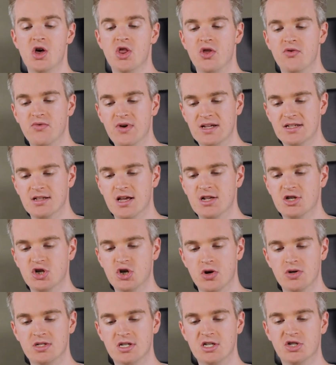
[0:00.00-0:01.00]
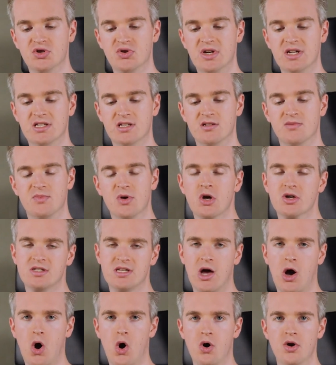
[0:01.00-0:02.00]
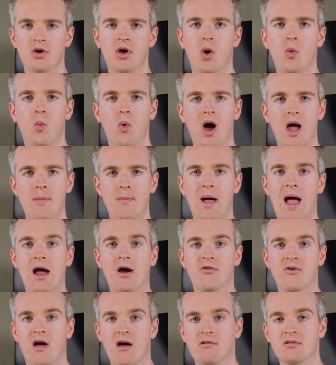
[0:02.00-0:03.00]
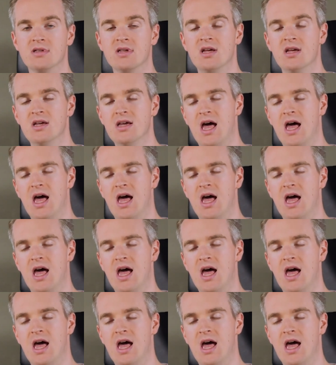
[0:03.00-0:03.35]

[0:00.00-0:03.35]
The reason I chose these trees is because they're on a white background,